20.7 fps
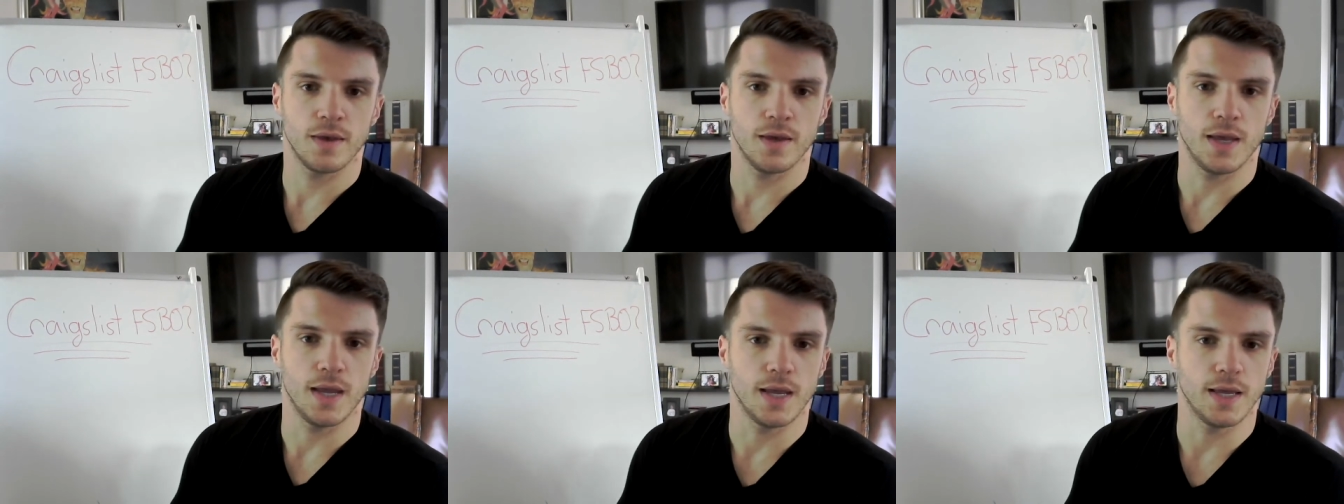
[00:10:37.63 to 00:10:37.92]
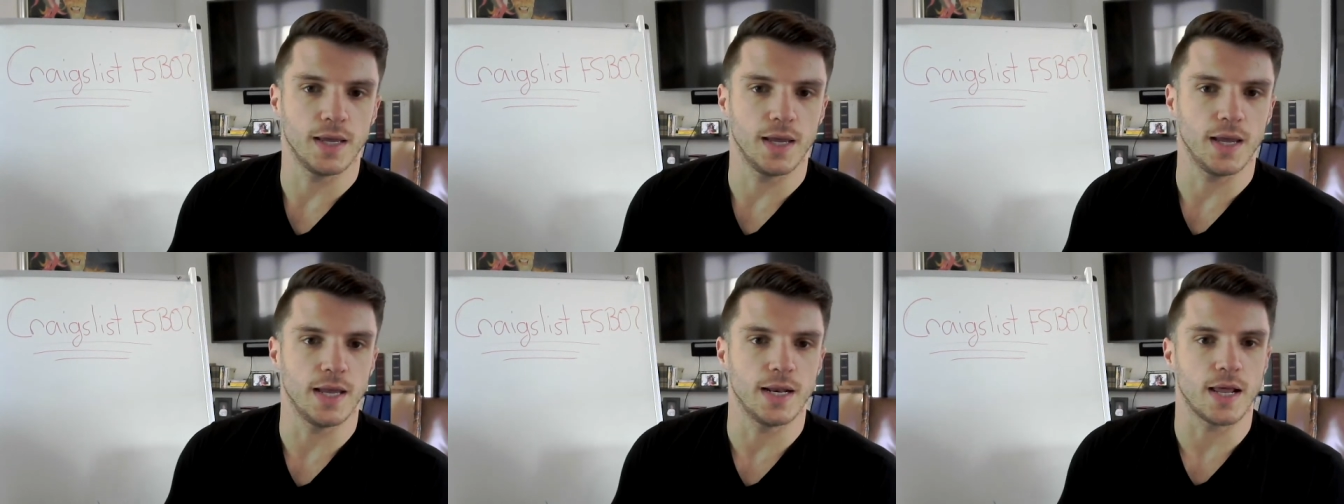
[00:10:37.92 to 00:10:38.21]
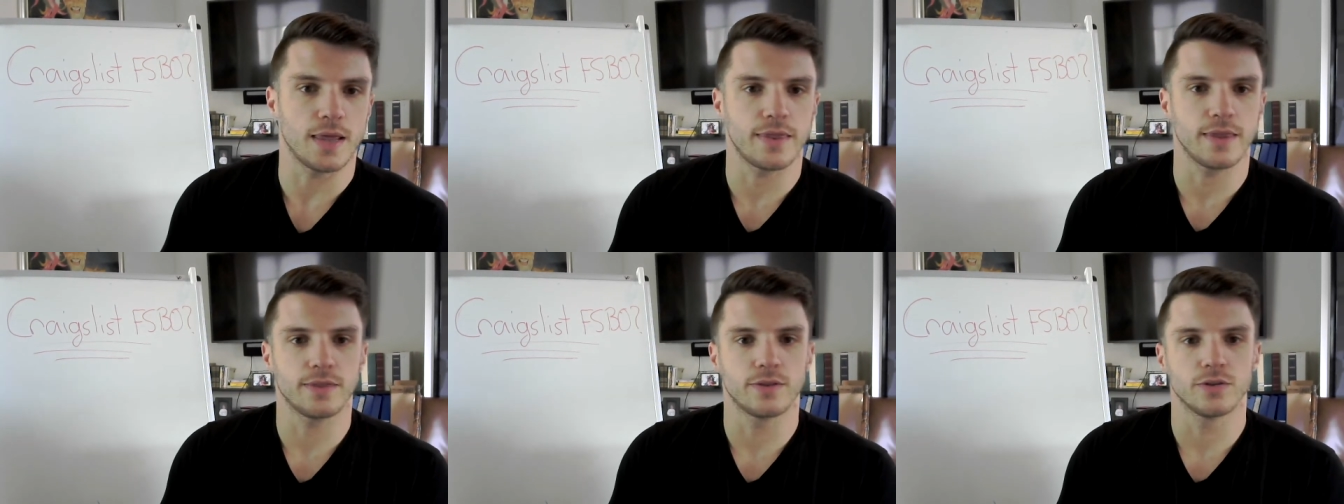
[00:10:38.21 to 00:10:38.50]
and, and I
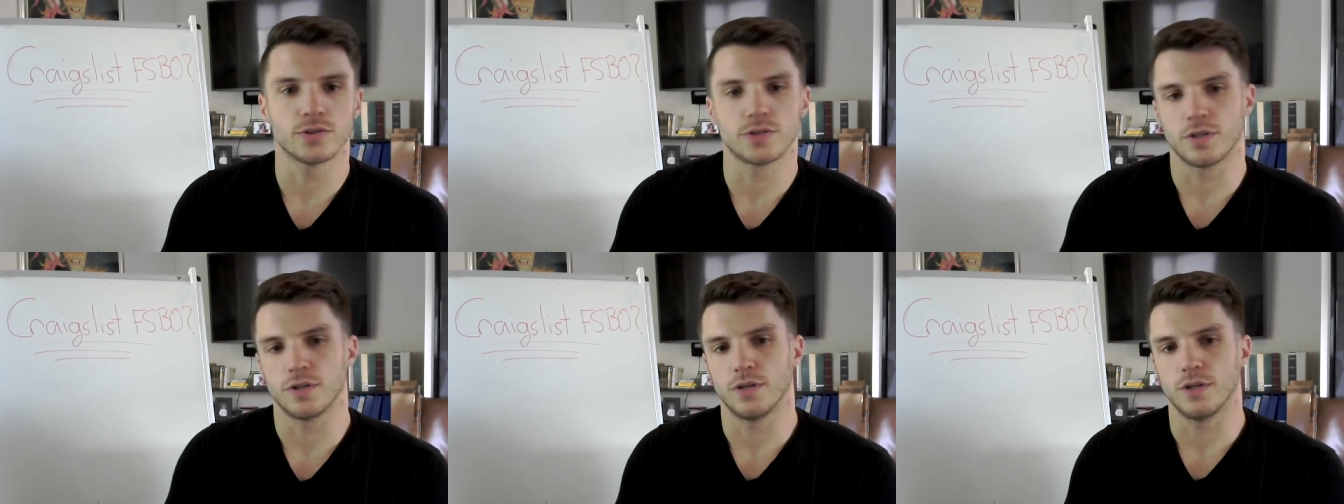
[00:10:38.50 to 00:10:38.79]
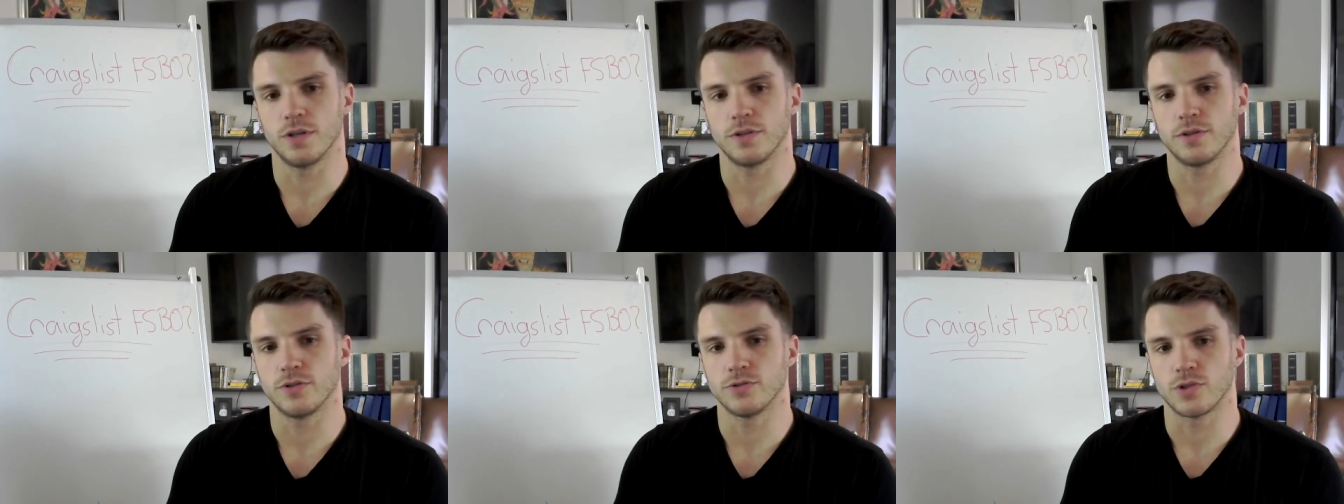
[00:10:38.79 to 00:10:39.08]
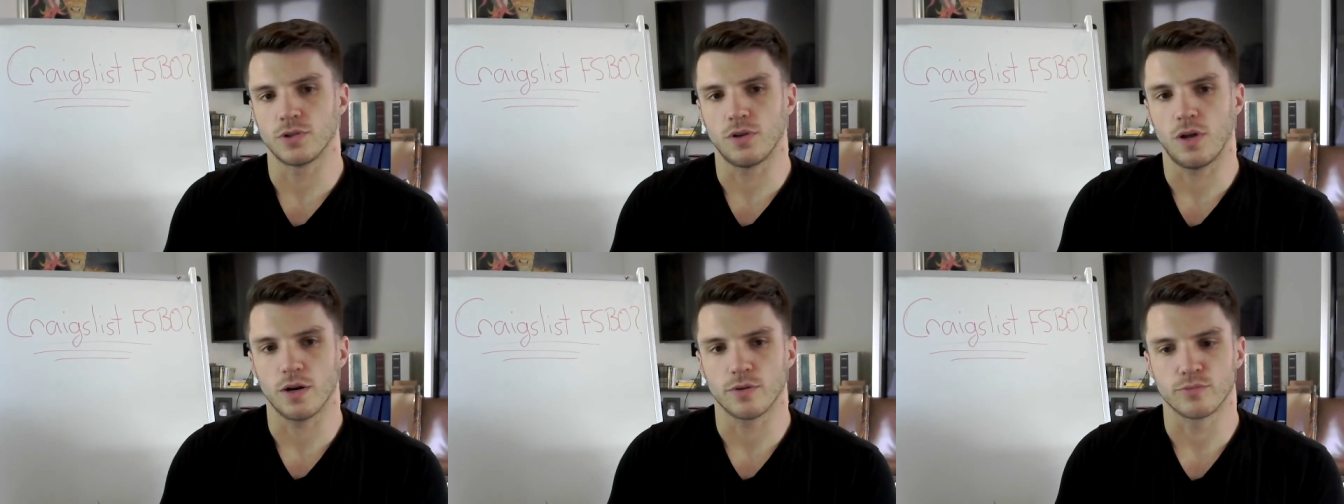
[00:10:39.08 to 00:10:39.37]
think there's a there's a
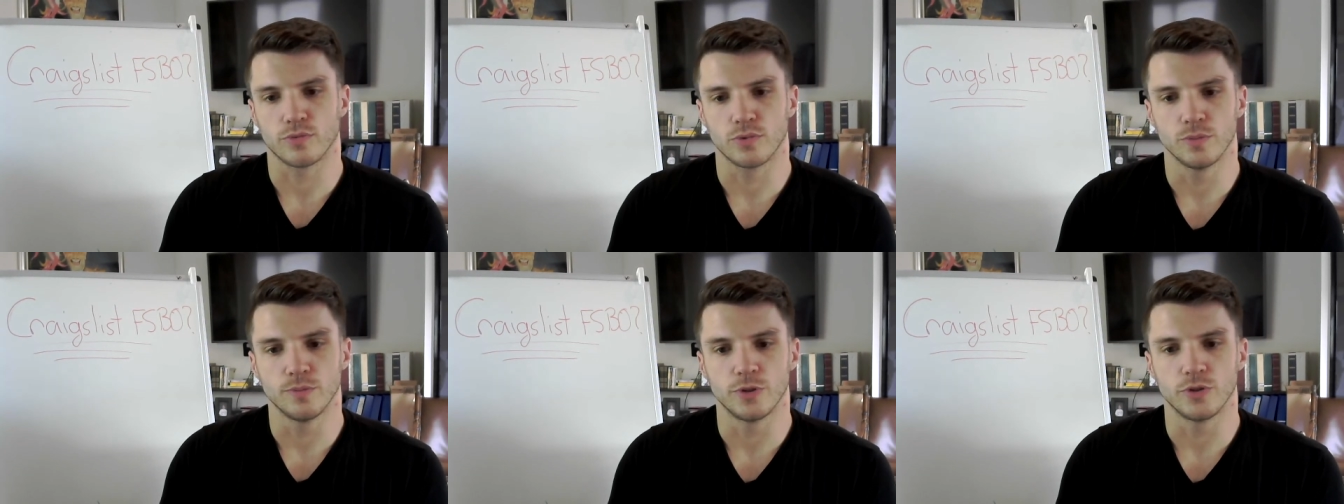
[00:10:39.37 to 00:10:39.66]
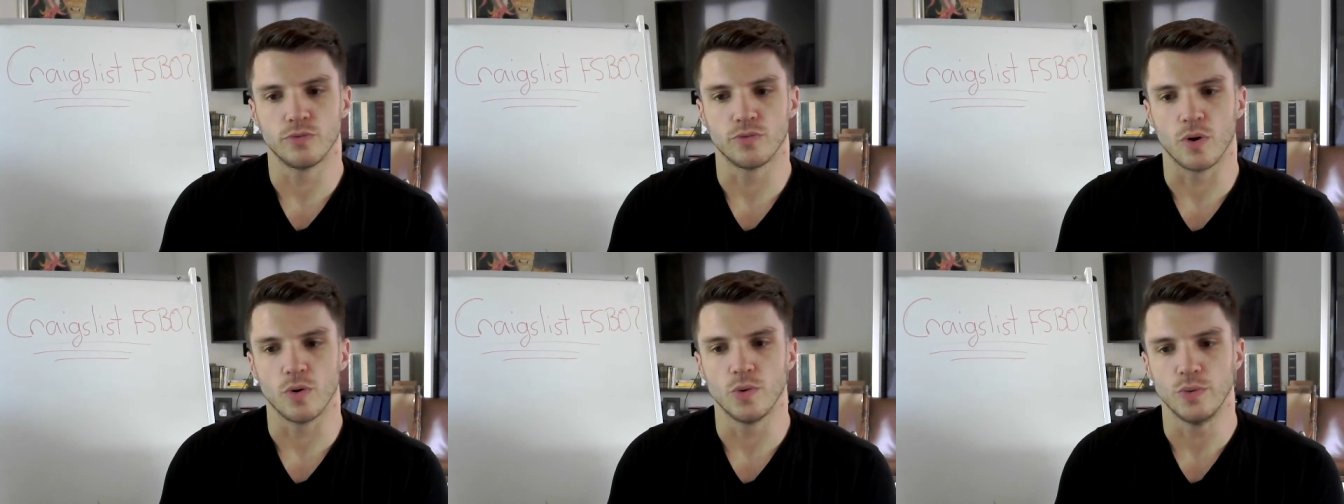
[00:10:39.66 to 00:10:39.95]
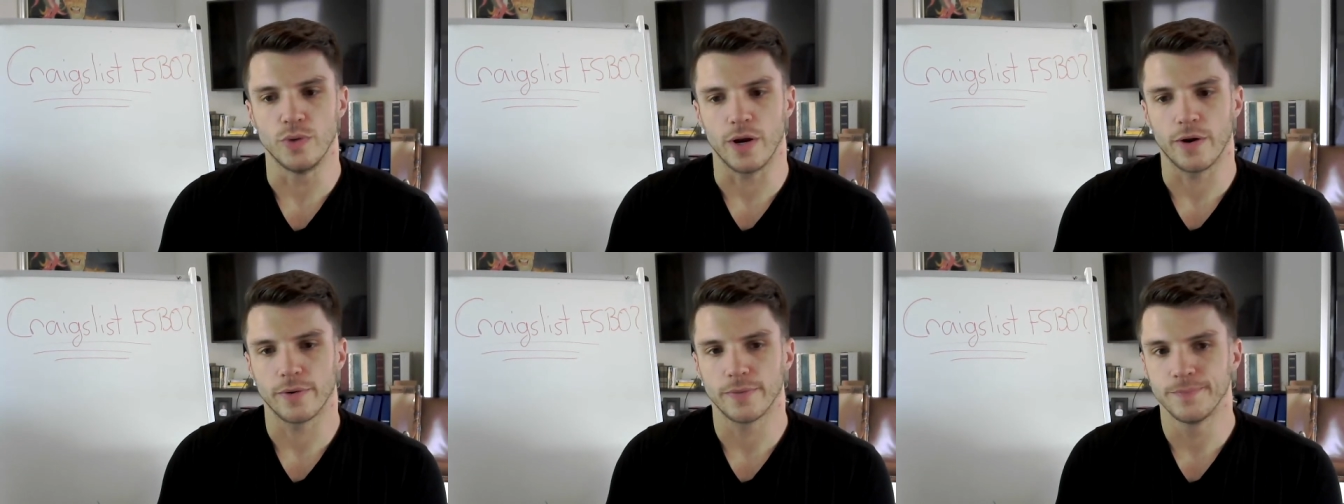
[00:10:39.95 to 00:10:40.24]
lot of room to grow
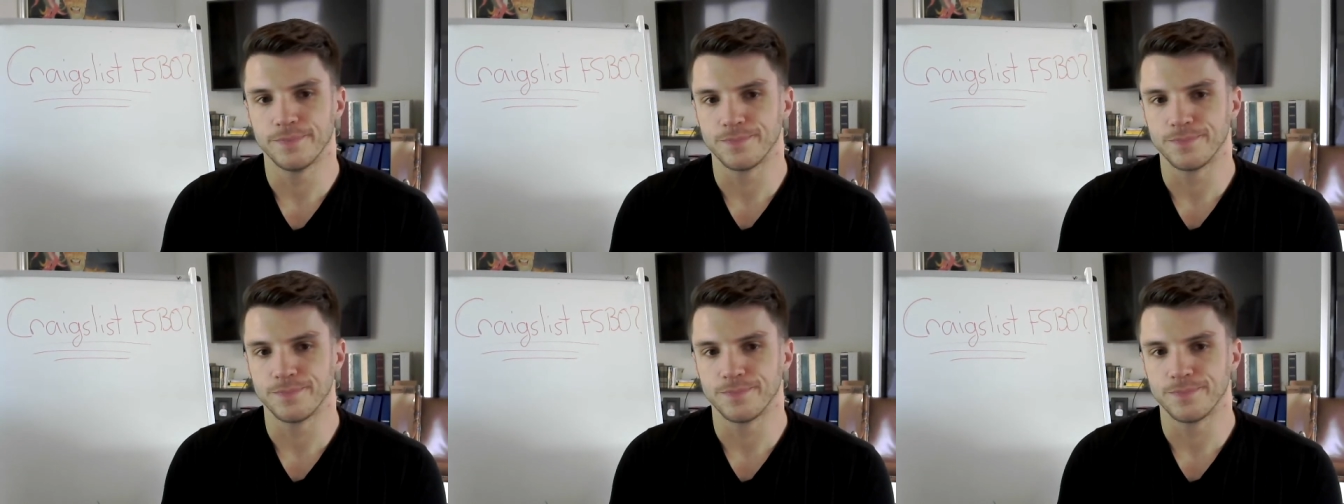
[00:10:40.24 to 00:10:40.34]
there.